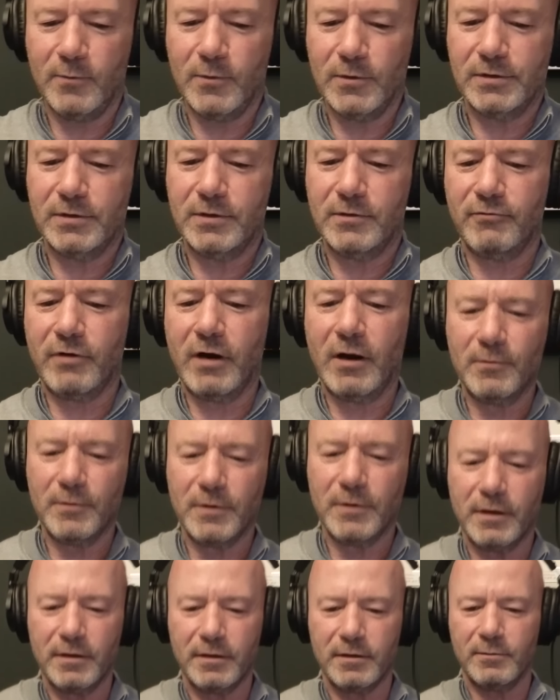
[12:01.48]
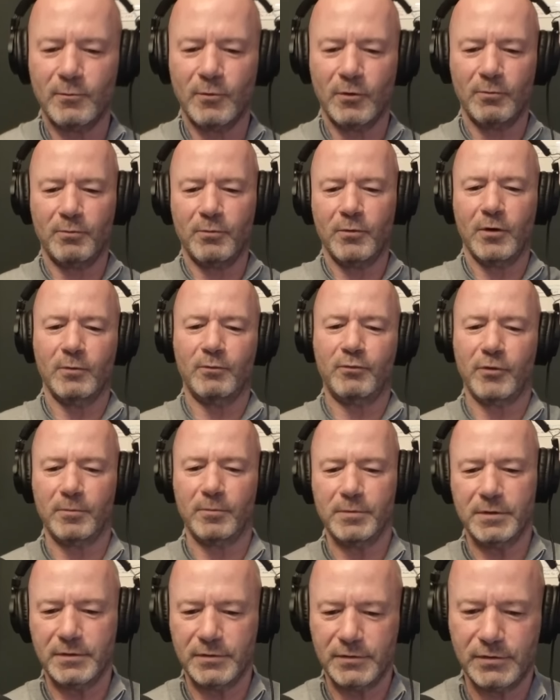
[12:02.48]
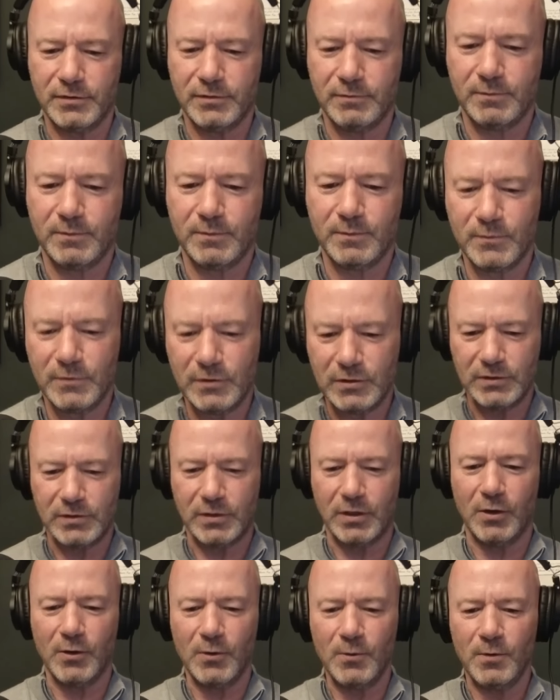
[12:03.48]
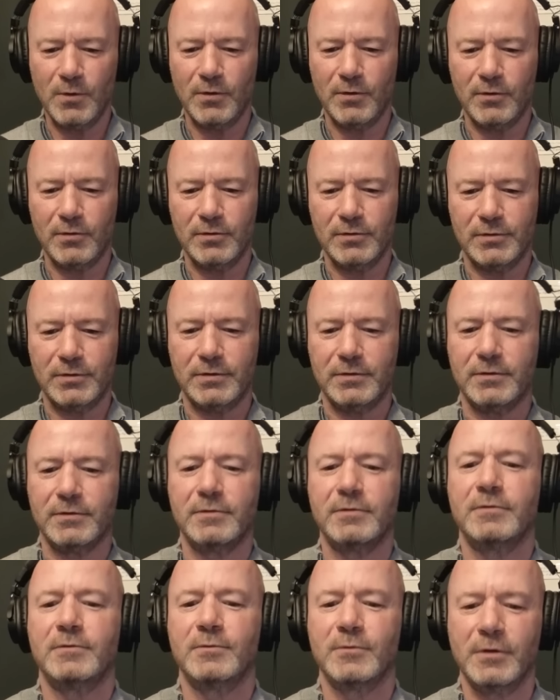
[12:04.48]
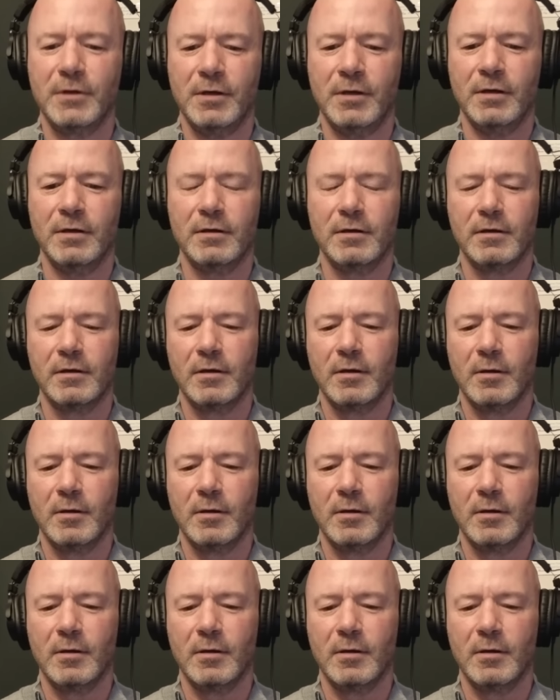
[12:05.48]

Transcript: wasn't around in what what probably two of those were you? Do